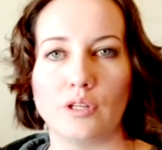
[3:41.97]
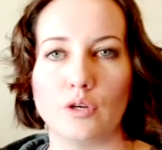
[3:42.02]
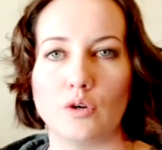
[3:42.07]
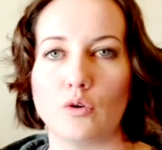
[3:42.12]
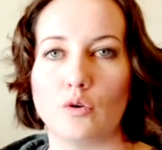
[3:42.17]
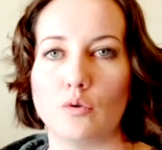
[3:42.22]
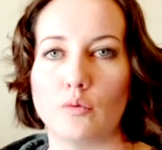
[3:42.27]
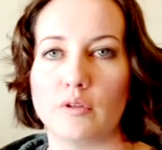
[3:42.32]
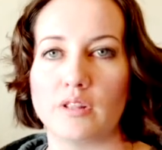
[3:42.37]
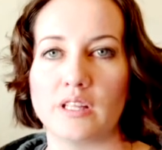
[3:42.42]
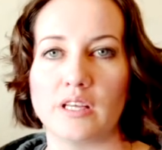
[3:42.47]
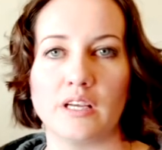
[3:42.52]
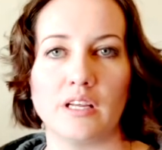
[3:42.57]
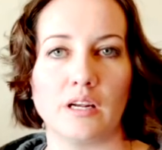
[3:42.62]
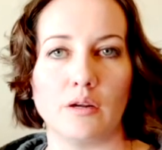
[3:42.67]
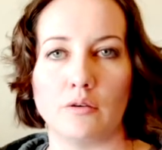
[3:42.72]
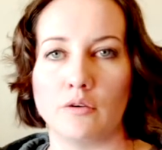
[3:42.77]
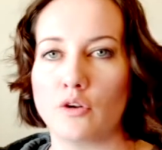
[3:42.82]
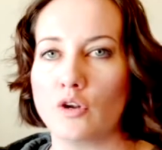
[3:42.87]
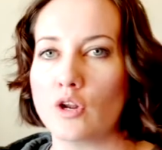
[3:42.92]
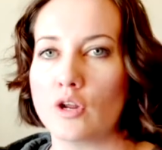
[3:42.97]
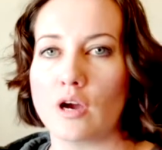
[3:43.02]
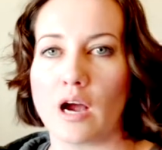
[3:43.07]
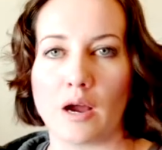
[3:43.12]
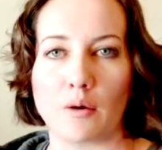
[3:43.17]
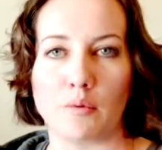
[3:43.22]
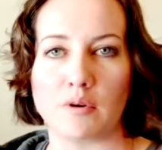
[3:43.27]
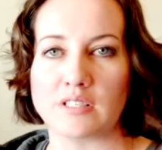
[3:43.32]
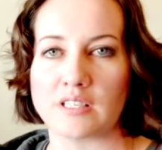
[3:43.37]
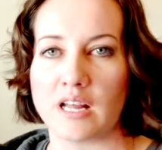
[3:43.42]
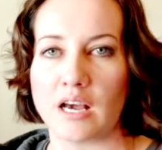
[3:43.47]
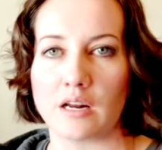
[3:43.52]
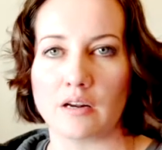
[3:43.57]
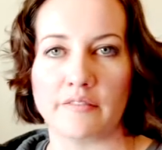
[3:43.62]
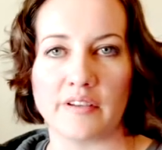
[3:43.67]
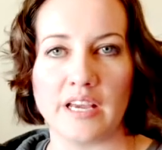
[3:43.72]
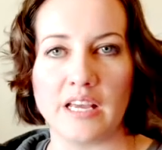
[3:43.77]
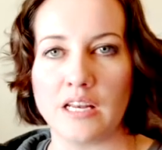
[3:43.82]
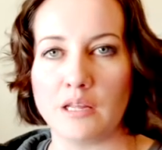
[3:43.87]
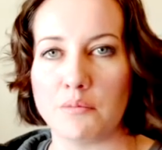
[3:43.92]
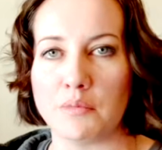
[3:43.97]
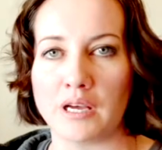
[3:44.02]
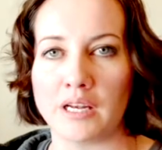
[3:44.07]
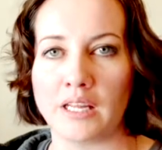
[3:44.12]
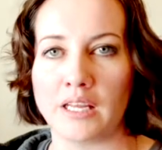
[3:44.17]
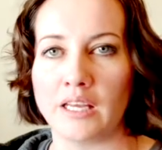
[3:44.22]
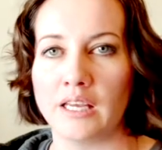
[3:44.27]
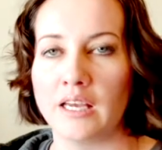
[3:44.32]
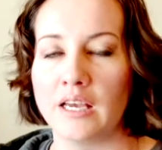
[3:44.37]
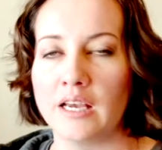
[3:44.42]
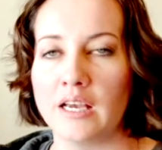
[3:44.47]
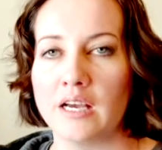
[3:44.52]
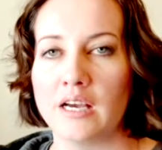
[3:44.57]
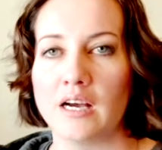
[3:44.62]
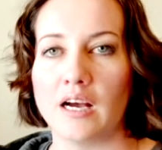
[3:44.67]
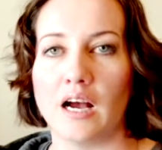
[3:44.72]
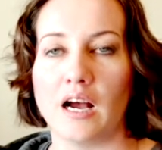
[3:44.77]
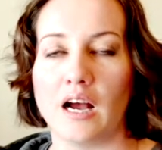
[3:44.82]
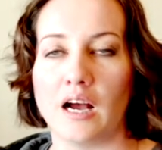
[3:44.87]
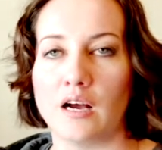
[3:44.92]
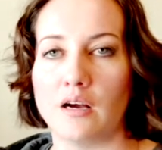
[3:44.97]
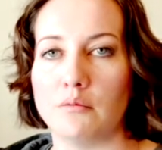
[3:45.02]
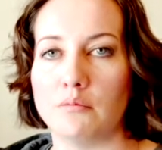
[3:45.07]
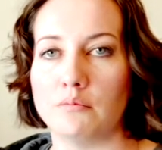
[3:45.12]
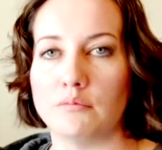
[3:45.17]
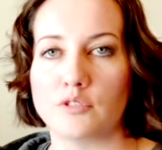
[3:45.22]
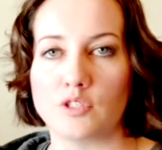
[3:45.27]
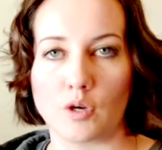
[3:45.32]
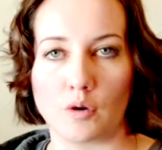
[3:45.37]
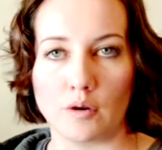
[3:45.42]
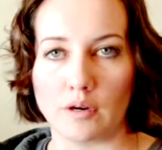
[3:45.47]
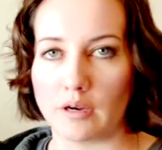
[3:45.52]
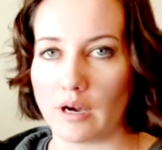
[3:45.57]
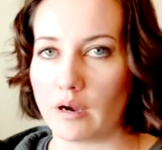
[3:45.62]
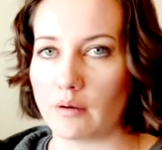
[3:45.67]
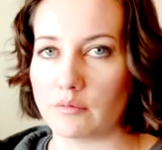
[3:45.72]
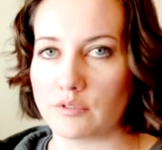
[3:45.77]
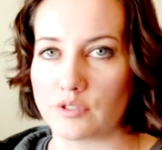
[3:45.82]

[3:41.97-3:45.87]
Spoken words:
cool with it. No, I wasn't out of any money. So I was